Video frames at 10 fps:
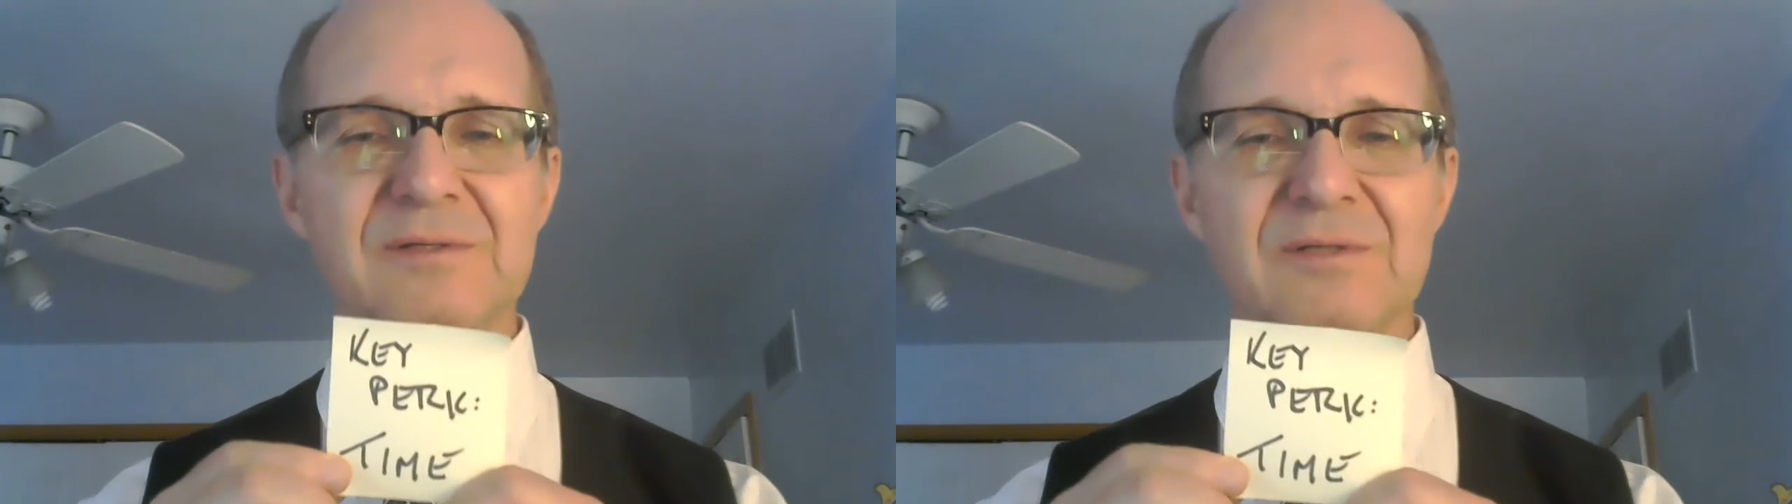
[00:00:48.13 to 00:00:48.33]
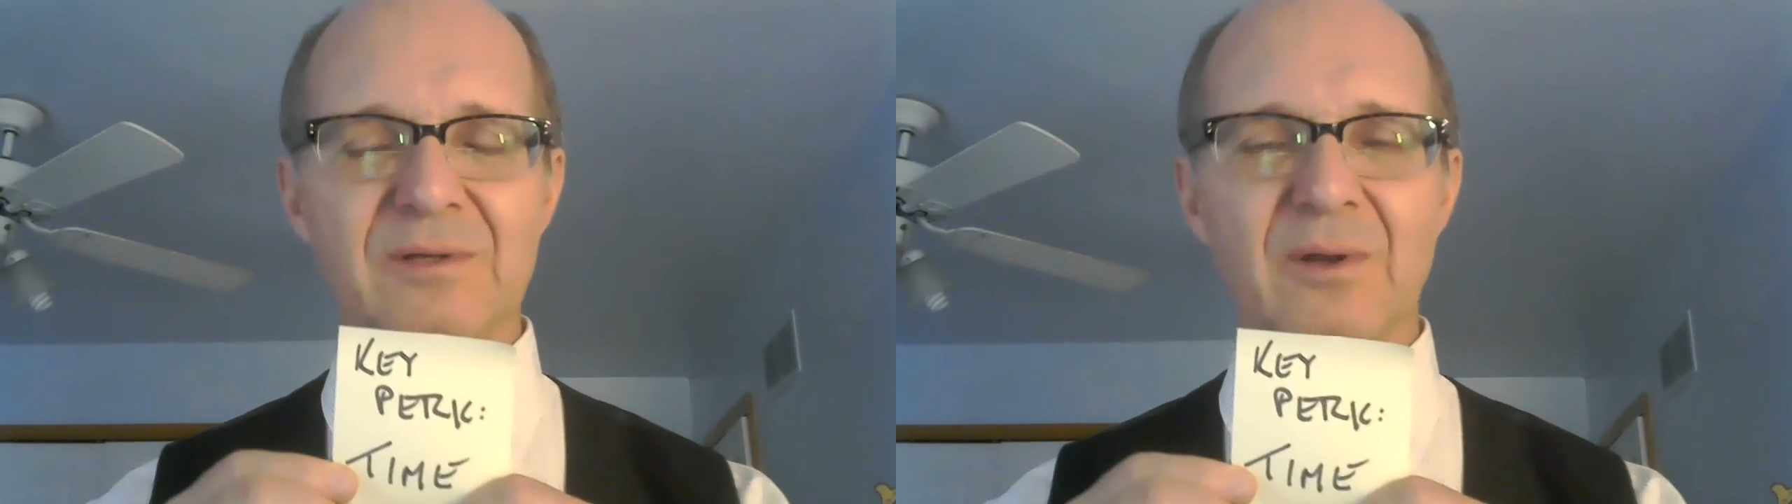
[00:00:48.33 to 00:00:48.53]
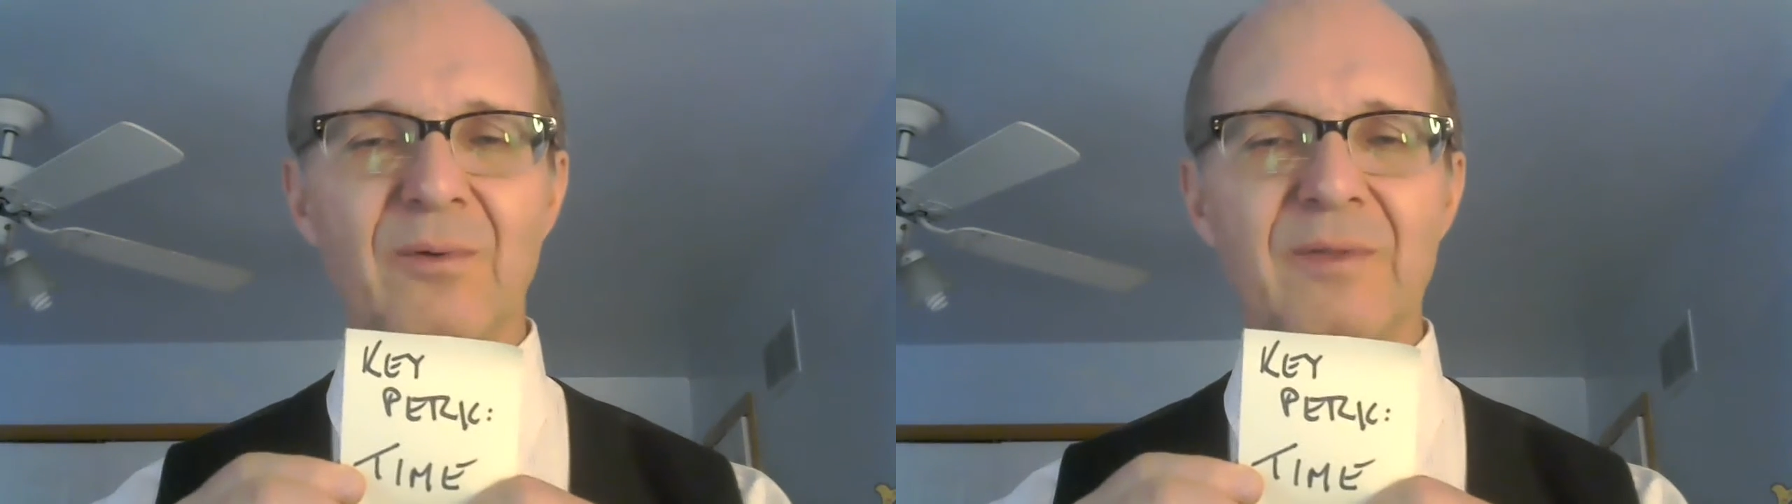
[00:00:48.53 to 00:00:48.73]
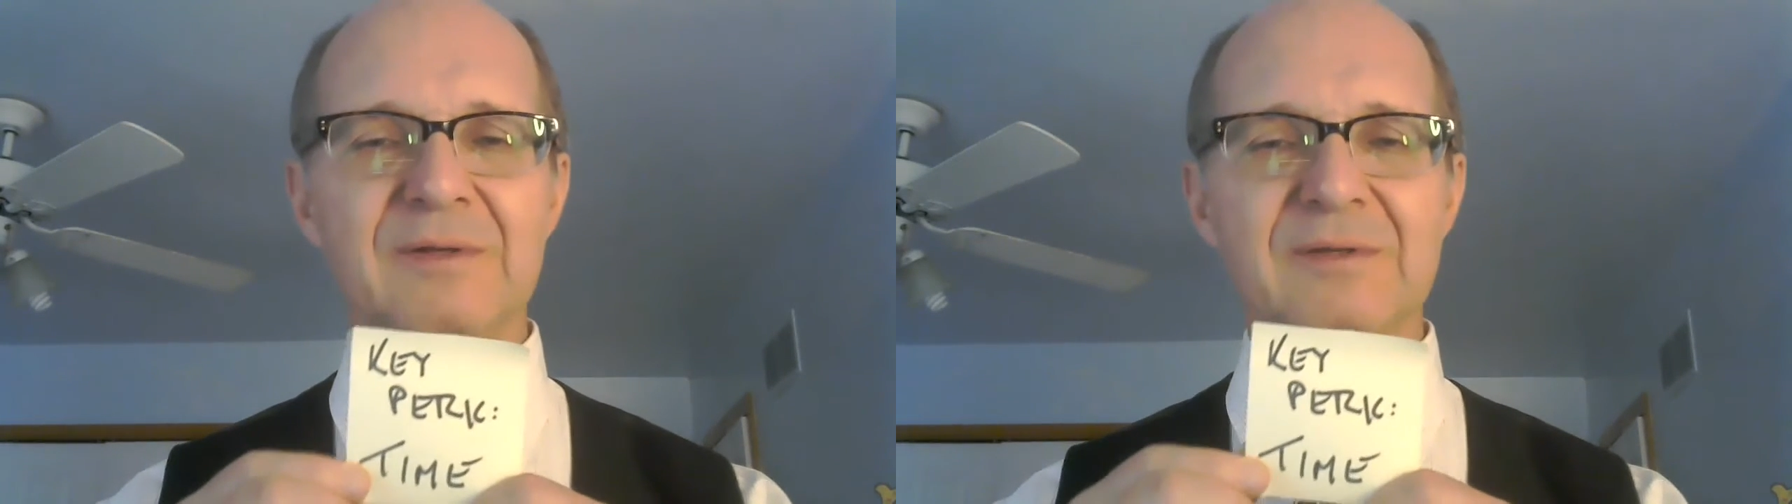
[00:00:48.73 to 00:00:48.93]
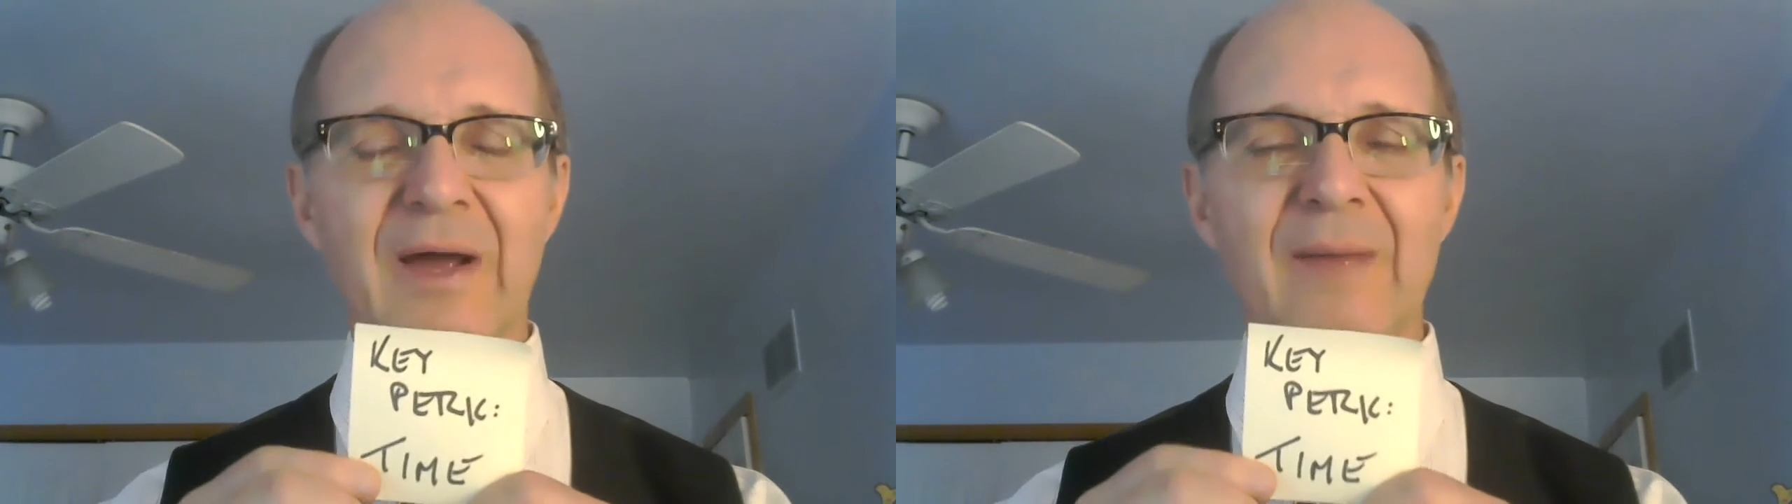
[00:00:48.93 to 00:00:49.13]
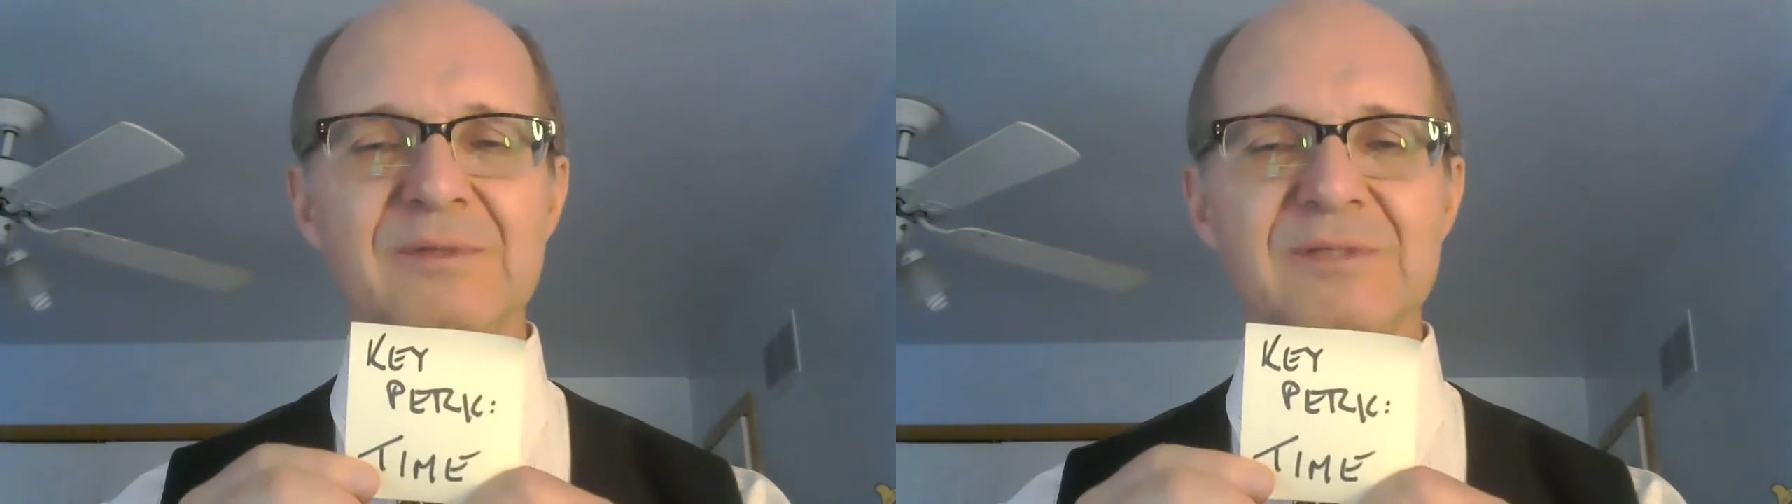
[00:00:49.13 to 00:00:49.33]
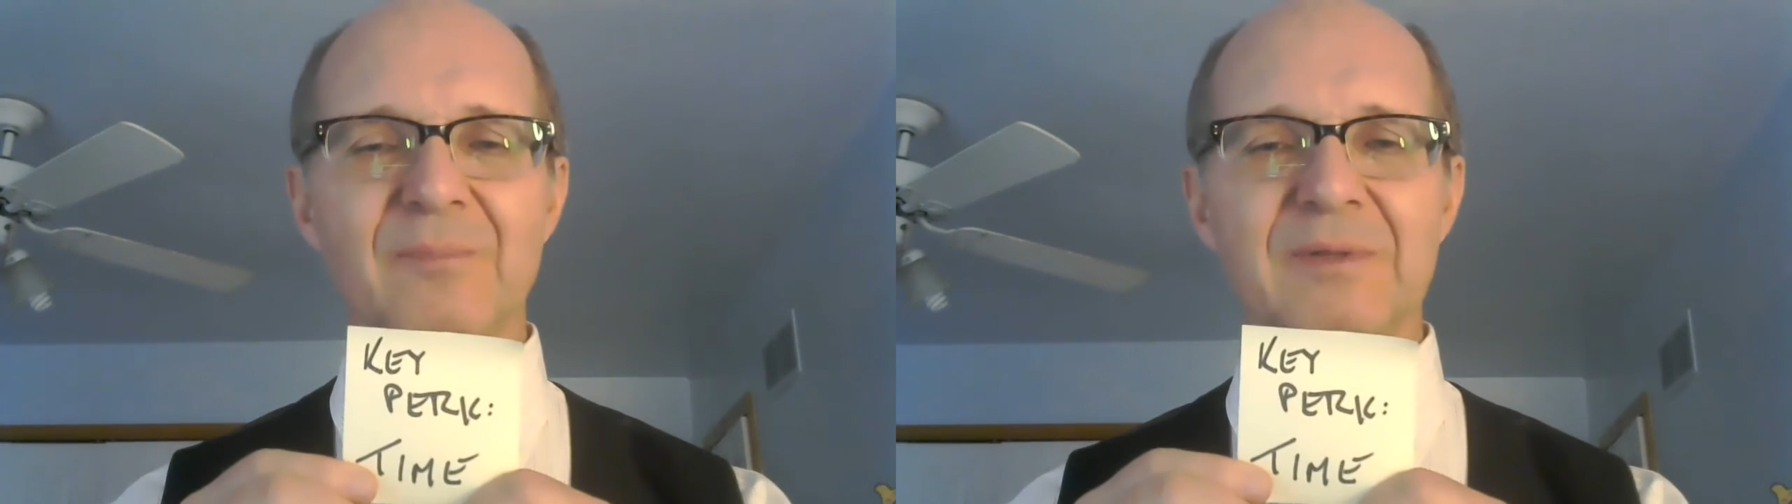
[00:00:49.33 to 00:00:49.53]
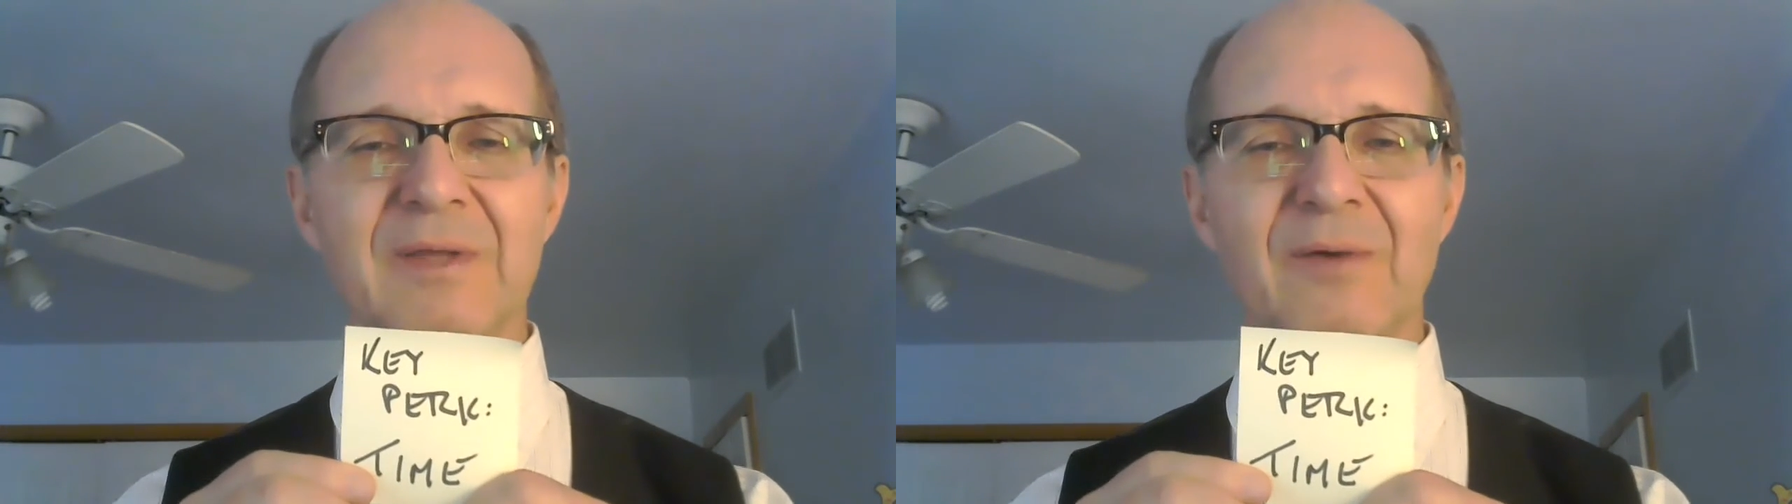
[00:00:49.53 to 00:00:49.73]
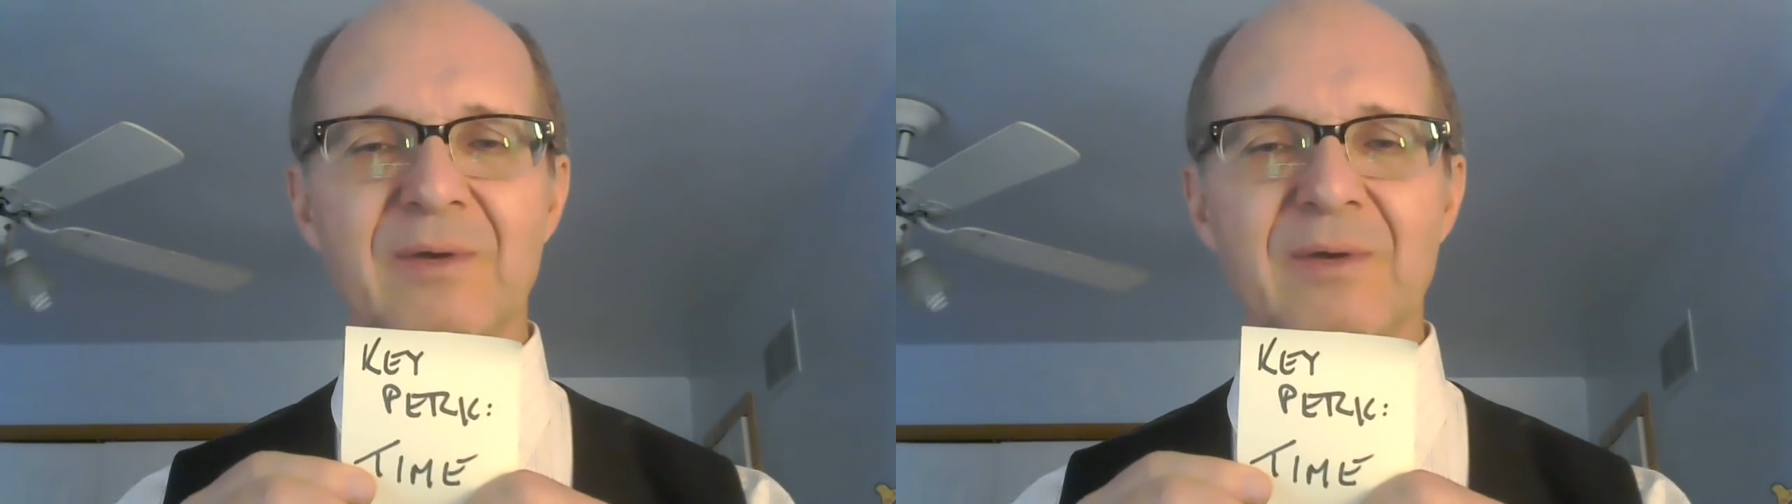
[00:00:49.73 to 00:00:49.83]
to know that time is something that